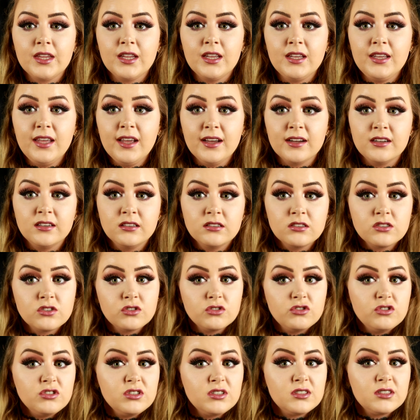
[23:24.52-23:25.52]
Yeah, so
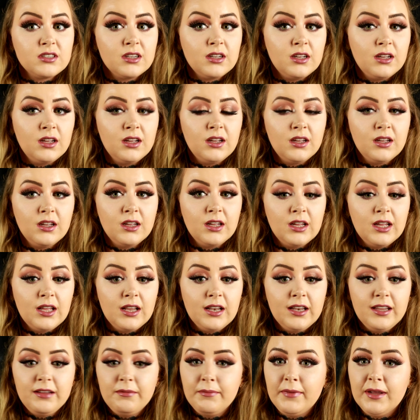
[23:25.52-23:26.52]
just
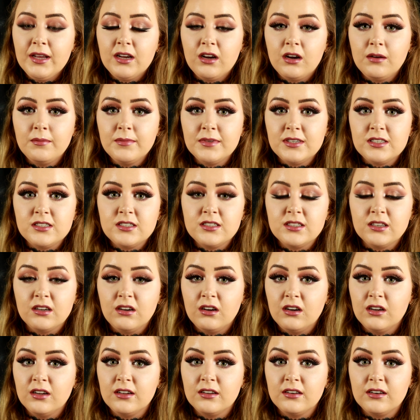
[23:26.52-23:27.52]
leave me a comment
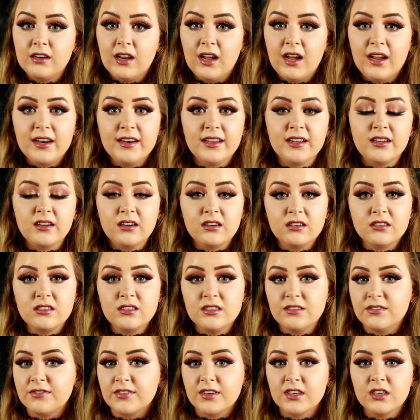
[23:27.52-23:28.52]
on any
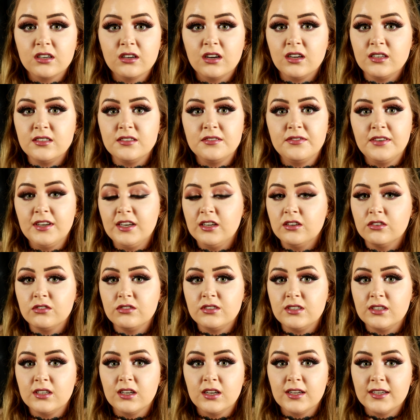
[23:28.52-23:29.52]
different kinds of videos
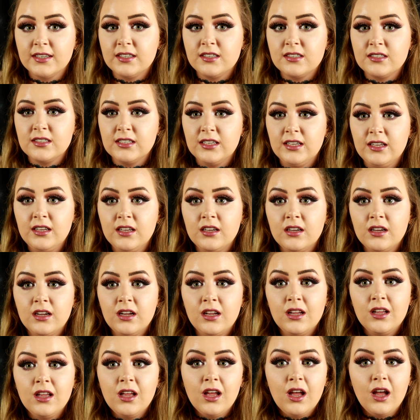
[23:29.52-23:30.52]
you'd like to see,
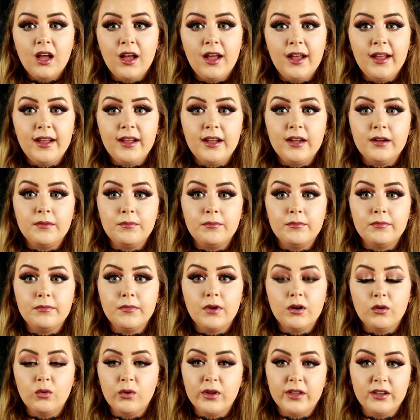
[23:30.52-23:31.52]

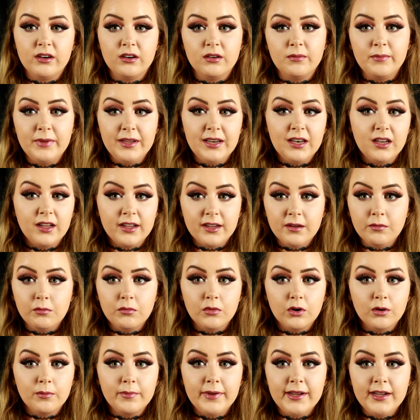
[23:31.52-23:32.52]
whether it be like
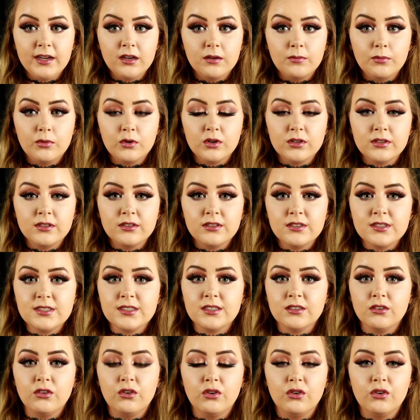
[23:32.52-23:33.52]
more makeup ones
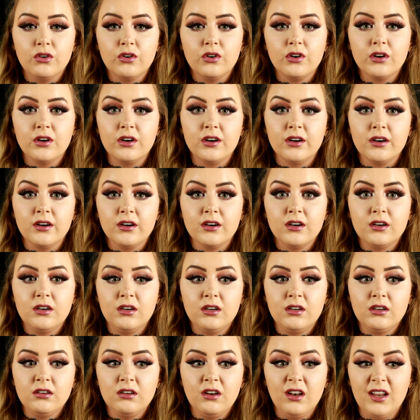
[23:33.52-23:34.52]
or
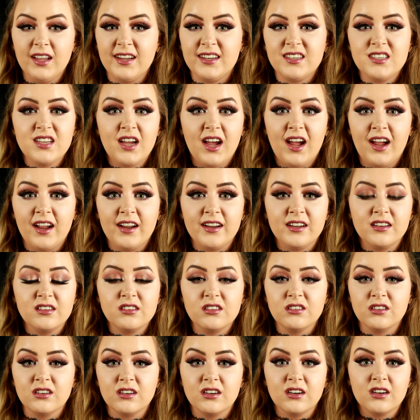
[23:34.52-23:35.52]
like tags,
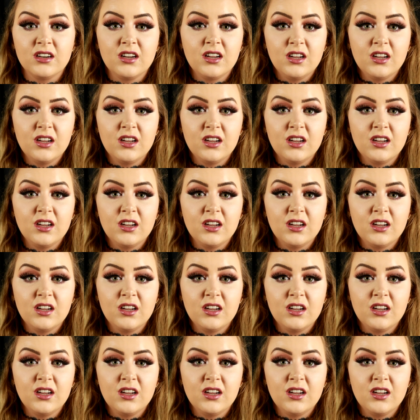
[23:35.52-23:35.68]
or